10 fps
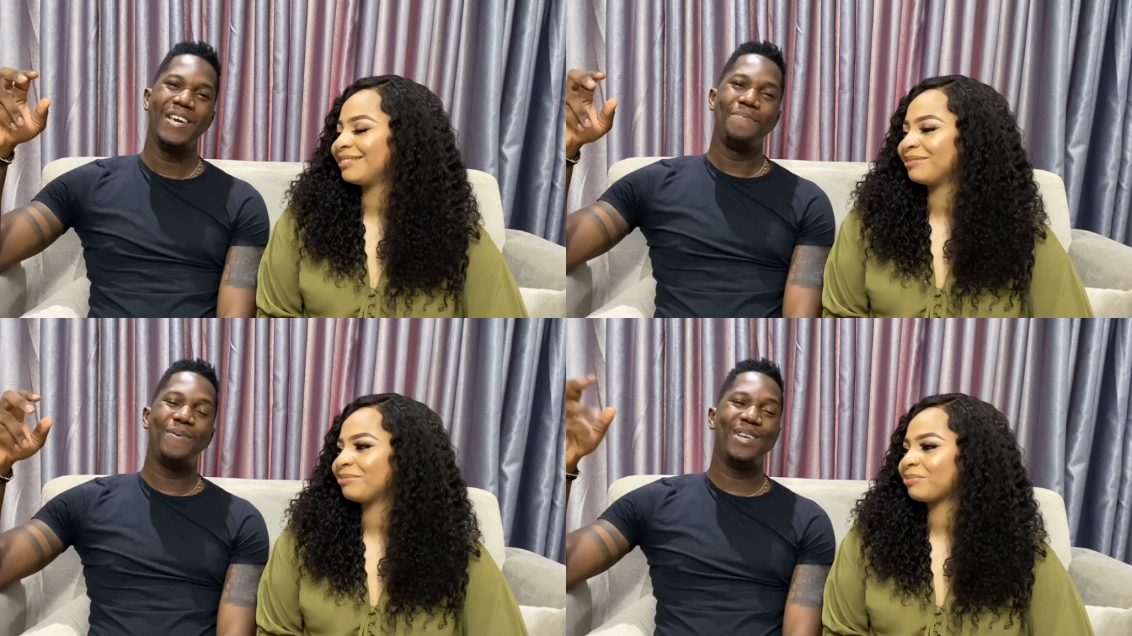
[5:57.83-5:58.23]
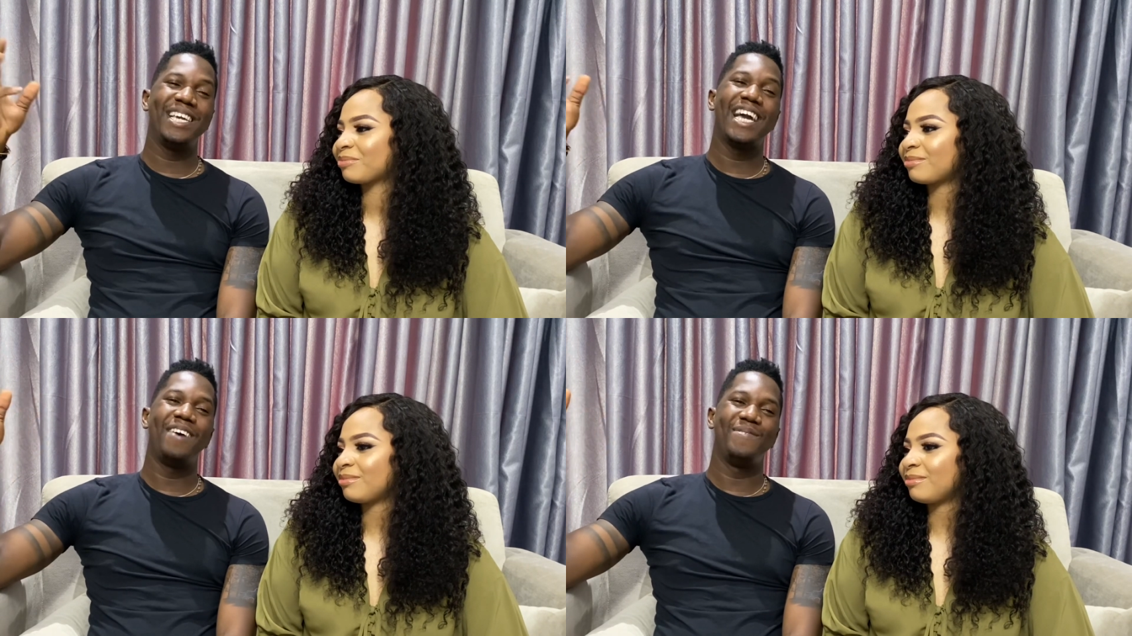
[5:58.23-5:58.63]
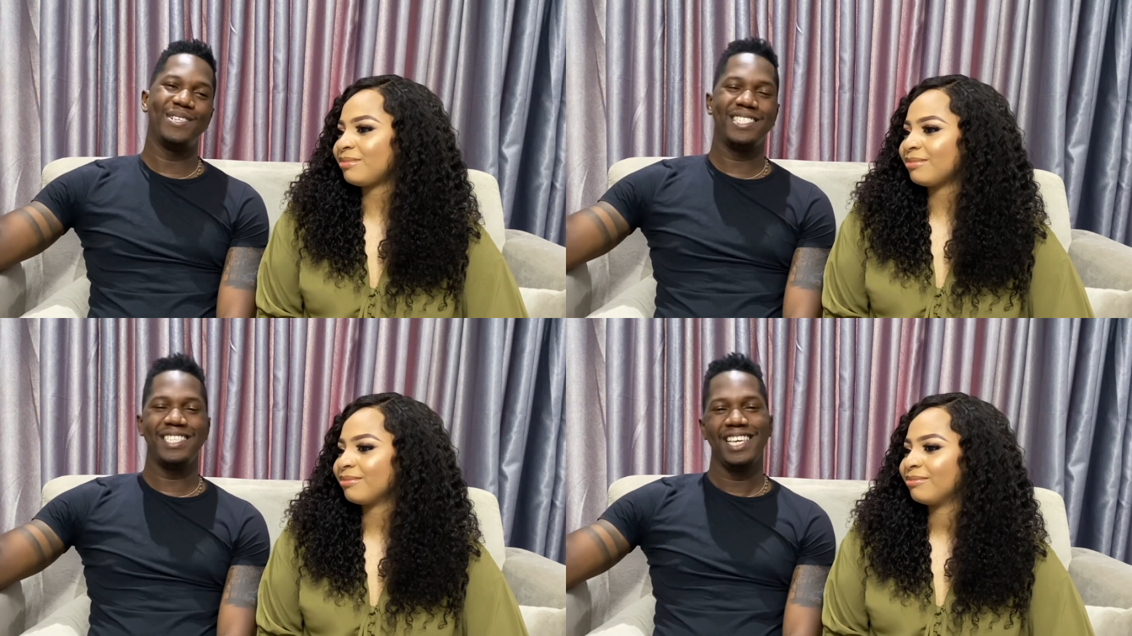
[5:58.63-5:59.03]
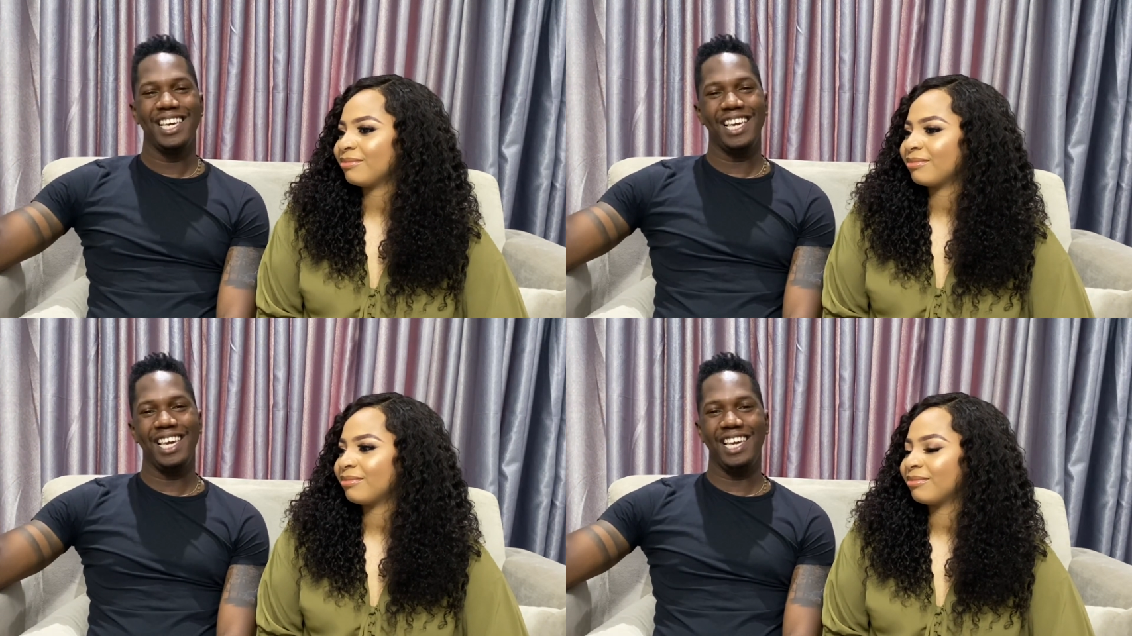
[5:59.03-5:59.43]
Speaker 1: Polygamous
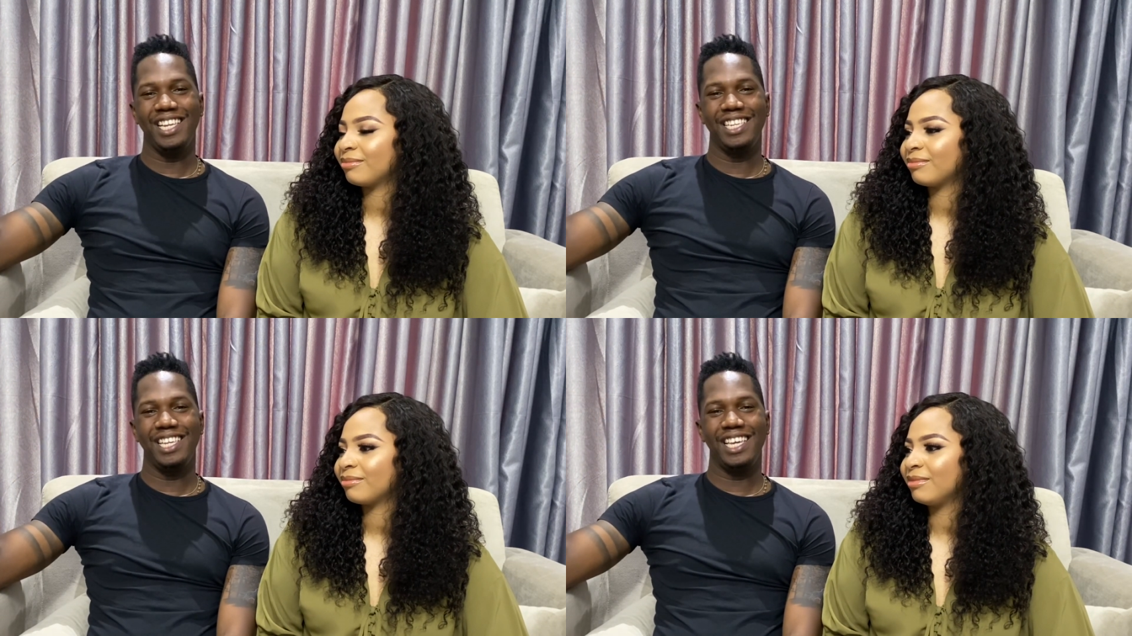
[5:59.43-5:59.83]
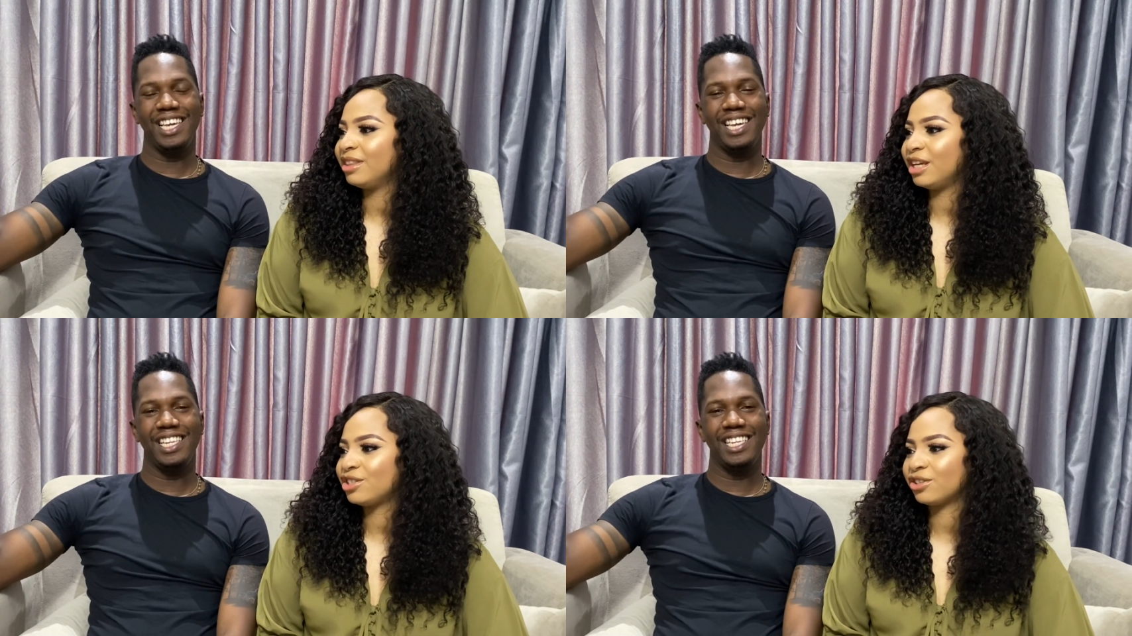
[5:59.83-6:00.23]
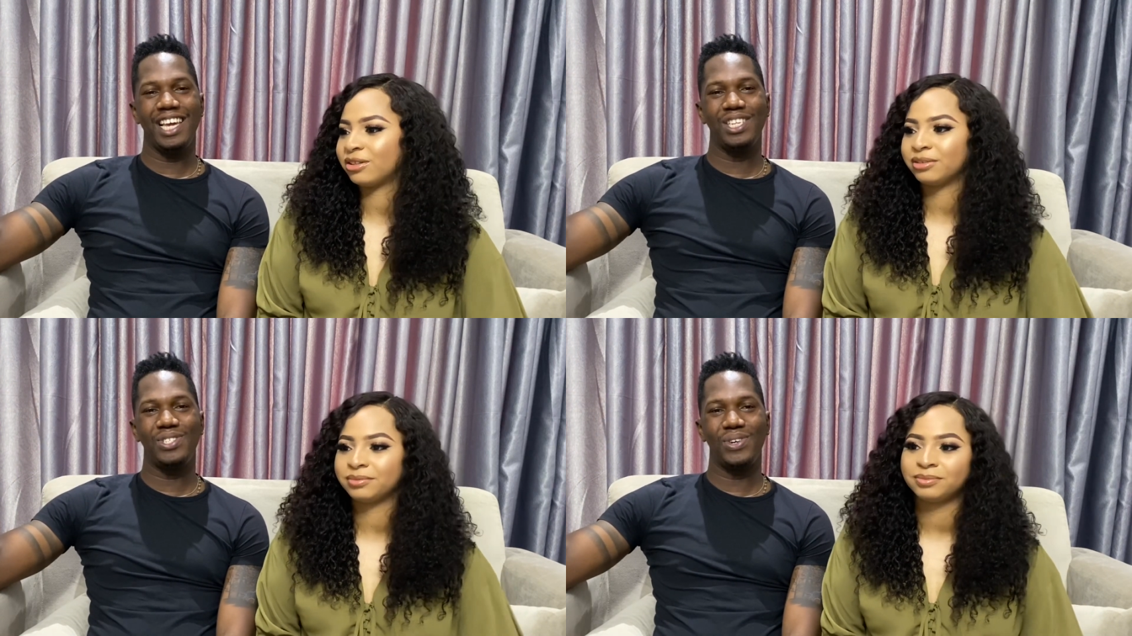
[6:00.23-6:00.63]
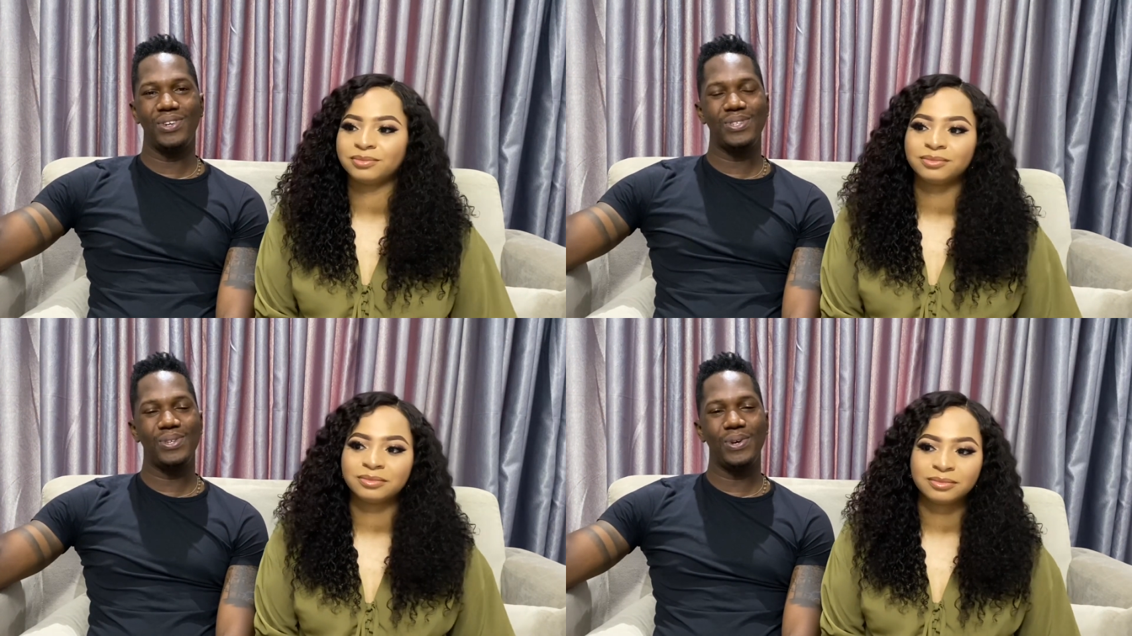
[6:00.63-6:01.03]
in nature. in nature.
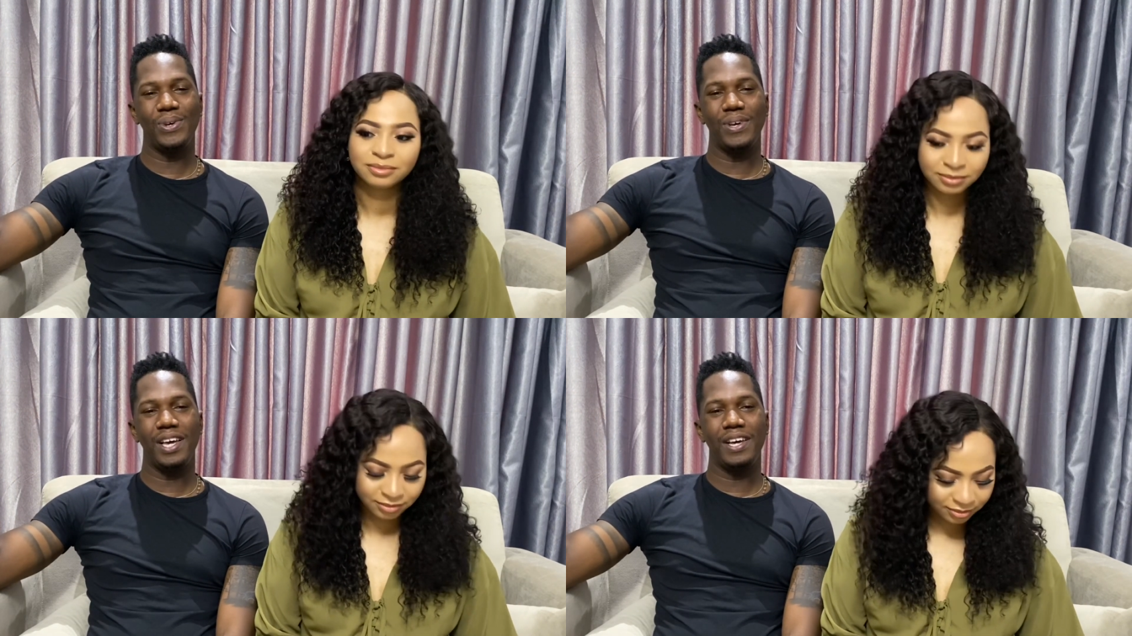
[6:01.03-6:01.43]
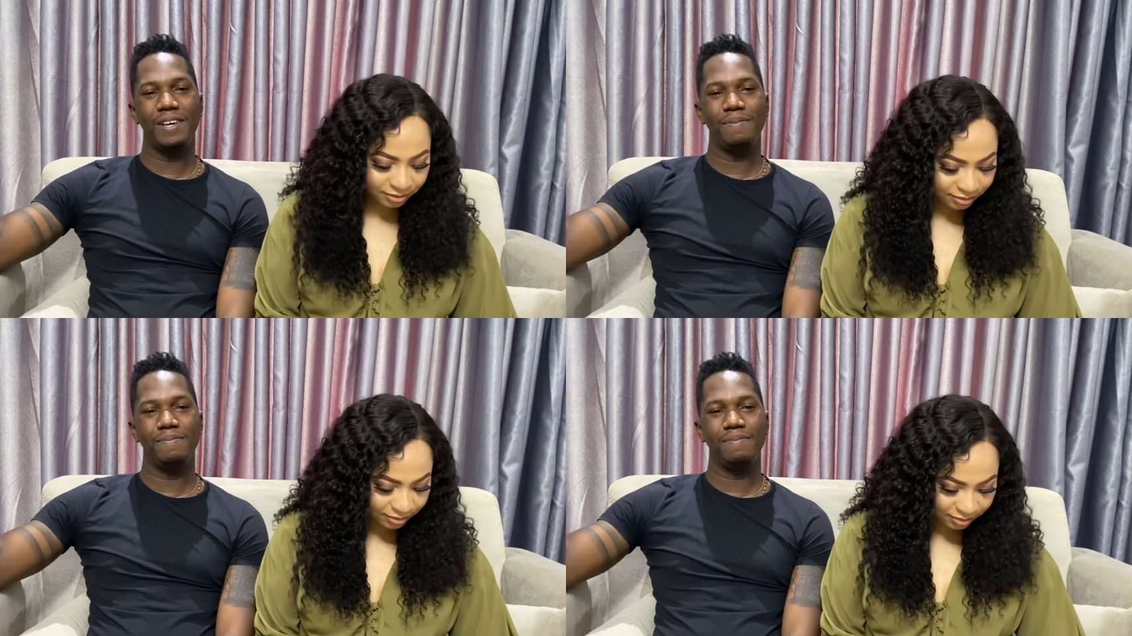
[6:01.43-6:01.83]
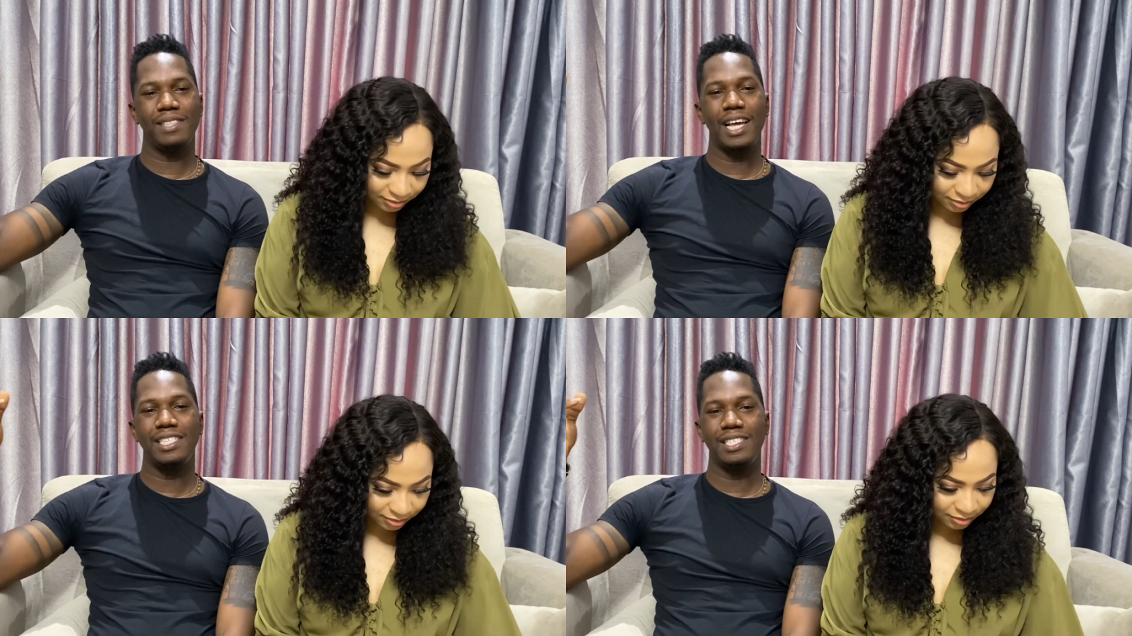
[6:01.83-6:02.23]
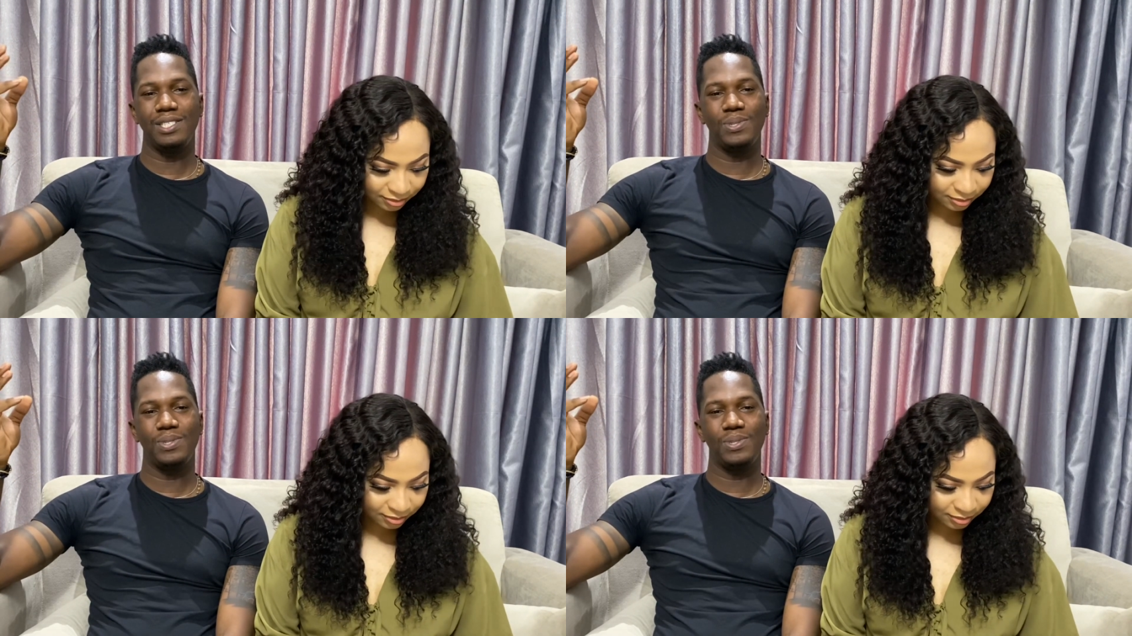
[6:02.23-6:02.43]
So um, that is